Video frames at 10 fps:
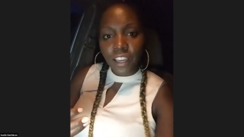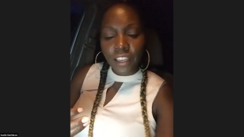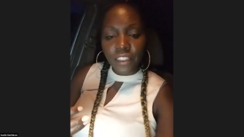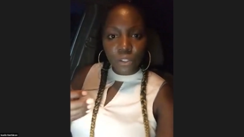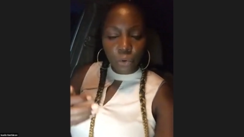
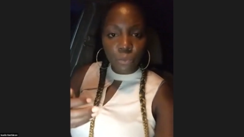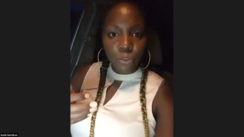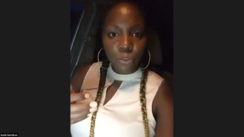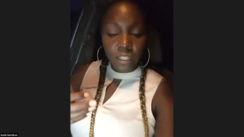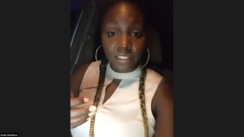there's
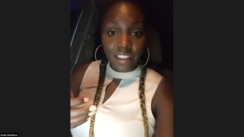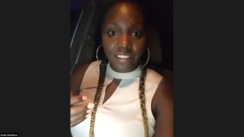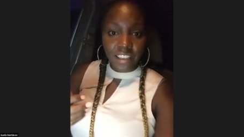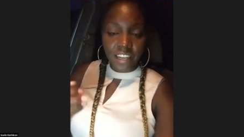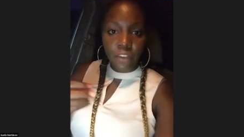almost a sense
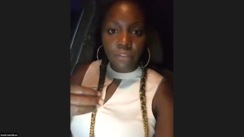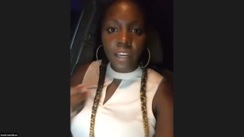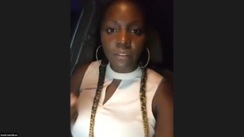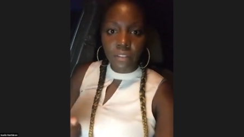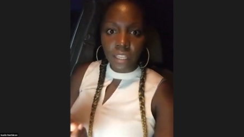that if I
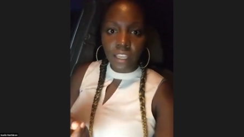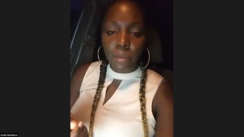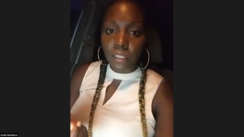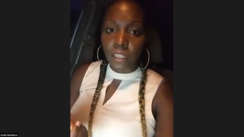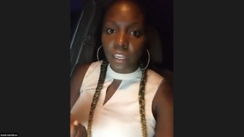have to take
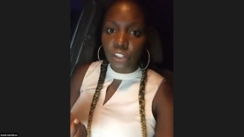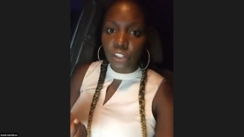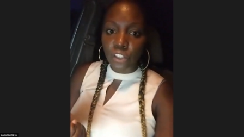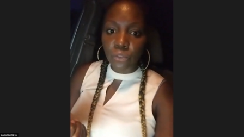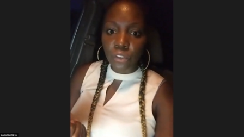
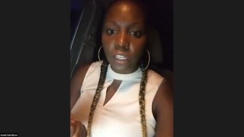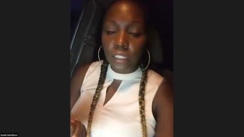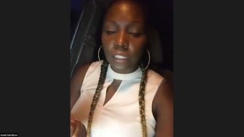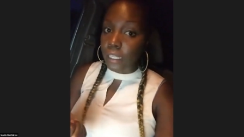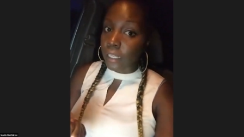medications for
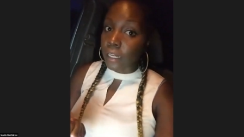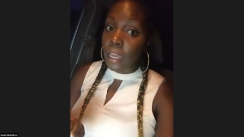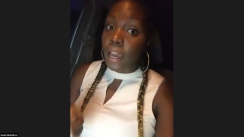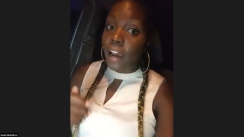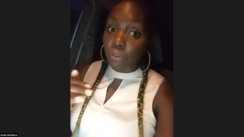this, then
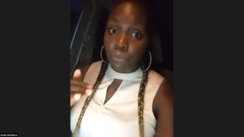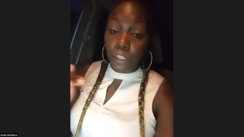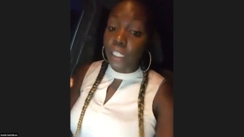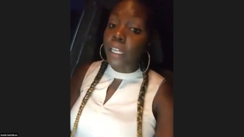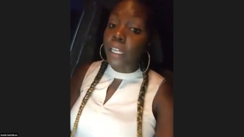I
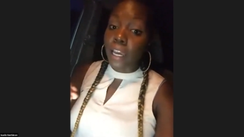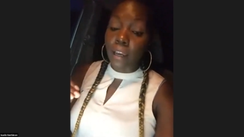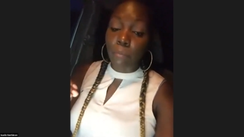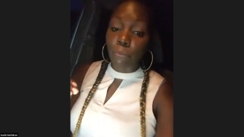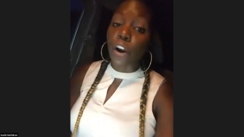really
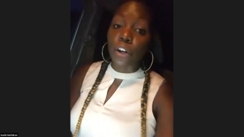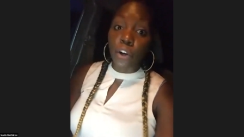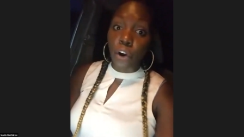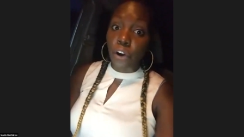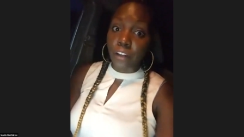am far
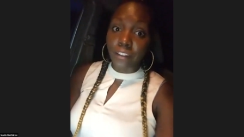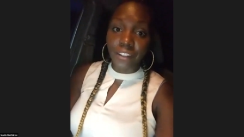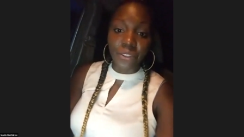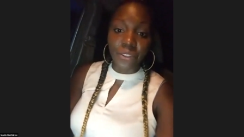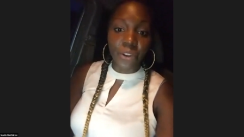gone,
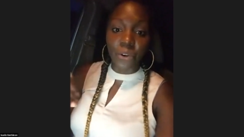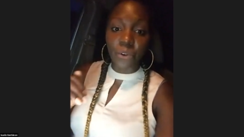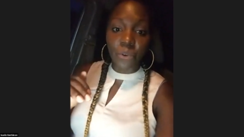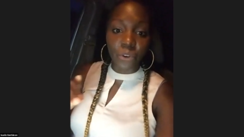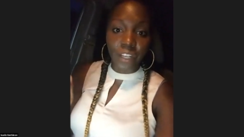
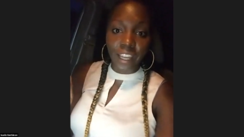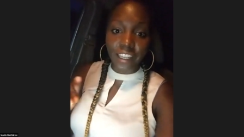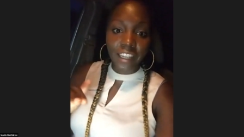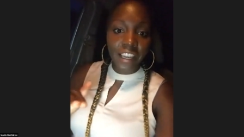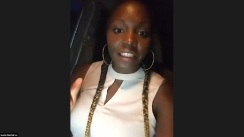or
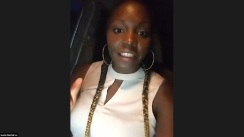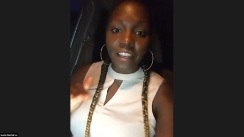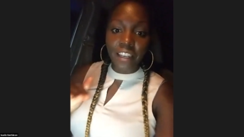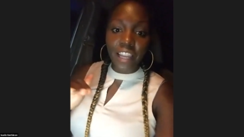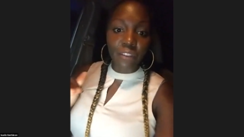like the
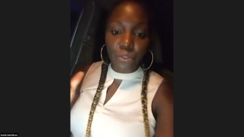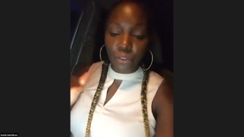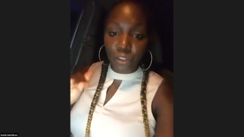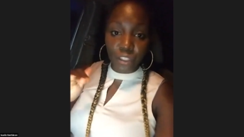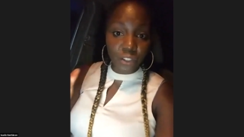levels
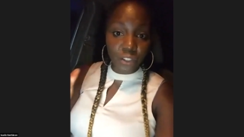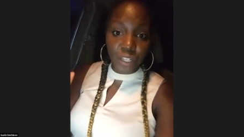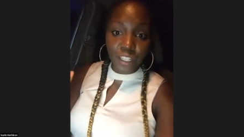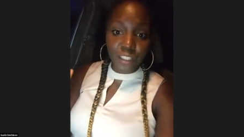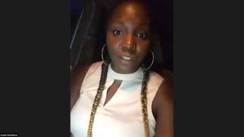or the
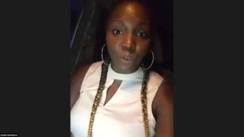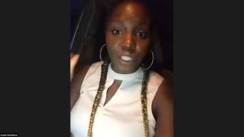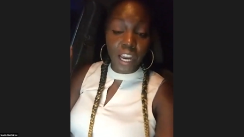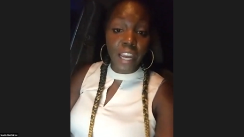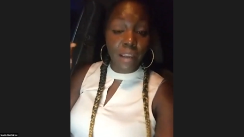degrees in
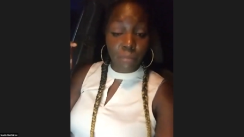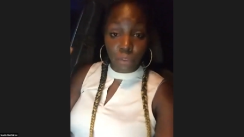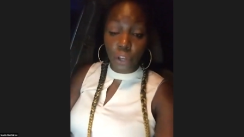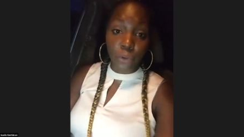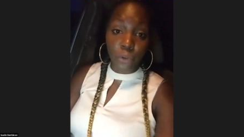which I am
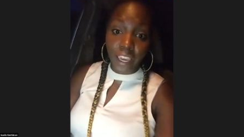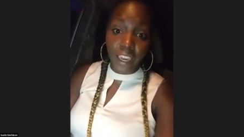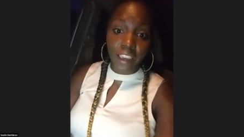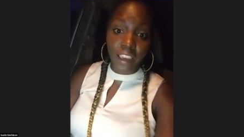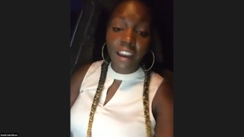not
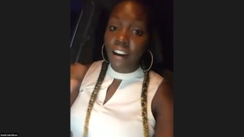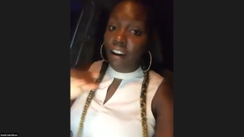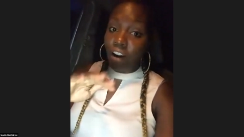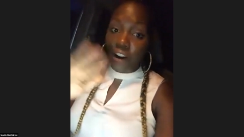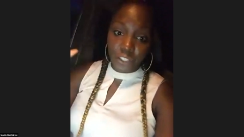okay
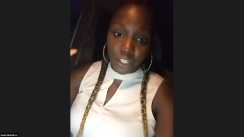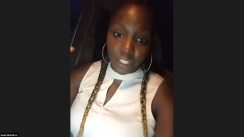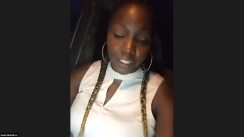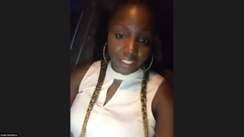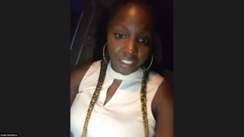are
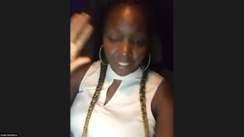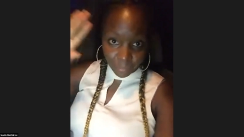just